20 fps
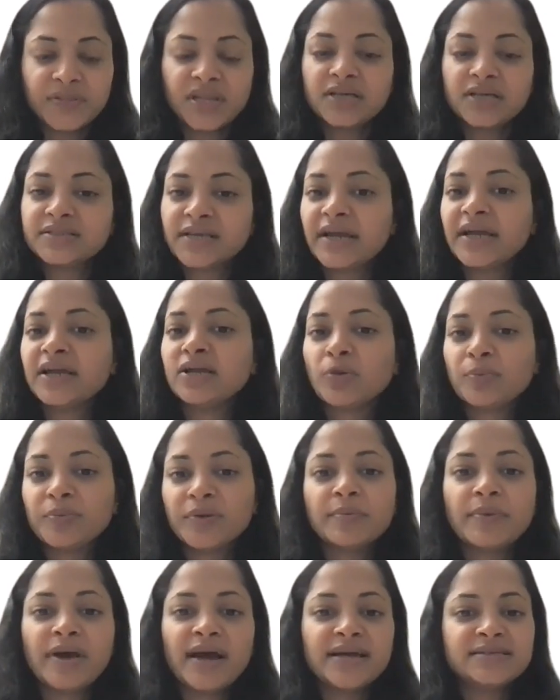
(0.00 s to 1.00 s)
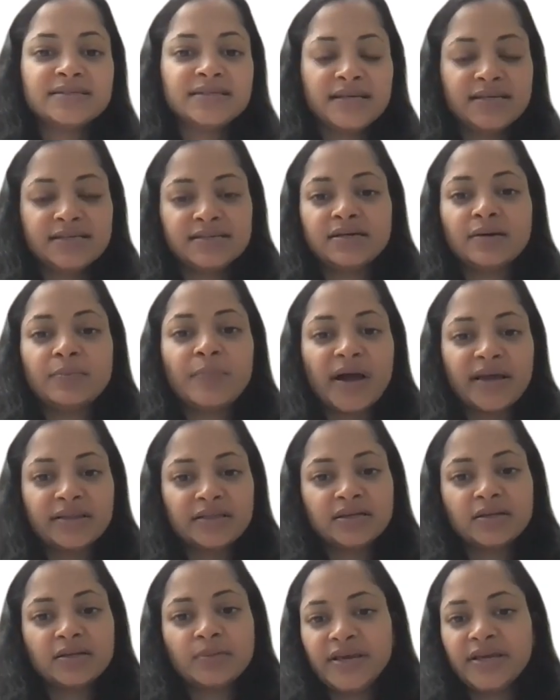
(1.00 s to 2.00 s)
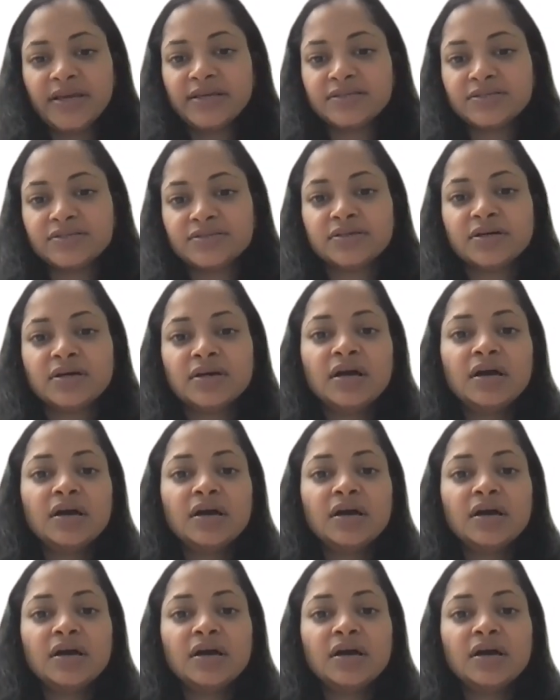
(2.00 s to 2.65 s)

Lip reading: Scikit-optimize is a Python-based